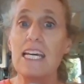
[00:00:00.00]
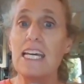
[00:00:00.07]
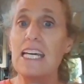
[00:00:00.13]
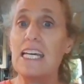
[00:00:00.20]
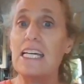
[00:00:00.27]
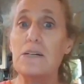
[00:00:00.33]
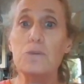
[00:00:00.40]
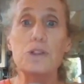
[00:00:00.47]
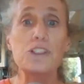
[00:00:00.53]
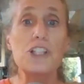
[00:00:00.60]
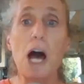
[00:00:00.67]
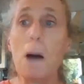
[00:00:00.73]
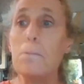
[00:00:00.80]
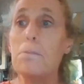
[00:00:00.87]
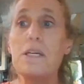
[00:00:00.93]
It will
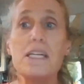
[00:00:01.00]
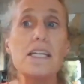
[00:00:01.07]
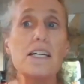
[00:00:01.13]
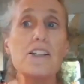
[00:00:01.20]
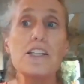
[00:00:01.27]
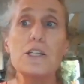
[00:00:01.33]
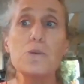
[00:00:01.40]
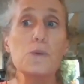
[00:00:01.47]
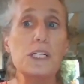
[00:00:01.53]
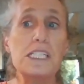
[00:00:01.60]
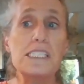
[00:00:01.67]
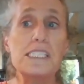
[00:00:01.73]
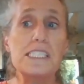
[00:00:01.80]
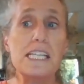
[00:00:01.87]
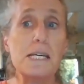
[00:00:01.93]
not be the
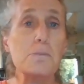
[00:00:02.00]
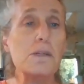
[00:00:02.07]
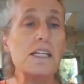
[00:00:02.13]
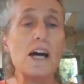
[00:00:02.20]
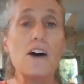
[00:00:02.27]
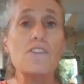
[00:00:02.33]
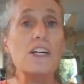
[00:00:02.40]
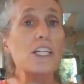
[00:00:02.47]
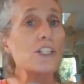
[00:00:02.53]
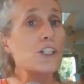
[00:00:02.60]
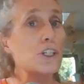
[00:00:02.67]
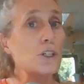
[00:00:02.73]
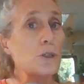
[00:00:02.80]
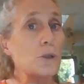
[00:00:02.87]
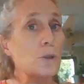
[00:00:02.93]
reinstatement of a
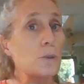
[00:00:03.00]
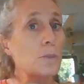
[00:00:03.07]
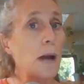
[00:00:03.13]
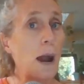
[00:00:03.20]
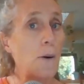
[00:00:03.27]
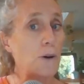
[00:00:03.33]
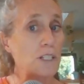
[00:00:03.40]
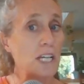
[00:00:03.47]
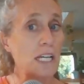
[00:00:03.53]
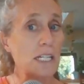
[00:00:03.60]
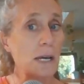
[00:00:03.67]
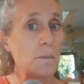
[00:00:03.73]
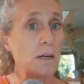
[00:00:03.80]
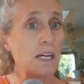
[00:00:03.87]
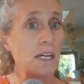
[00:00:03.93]
new power
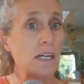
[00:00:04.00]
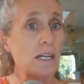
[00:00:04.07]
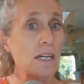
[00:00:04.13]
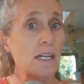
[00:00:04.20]
dynamic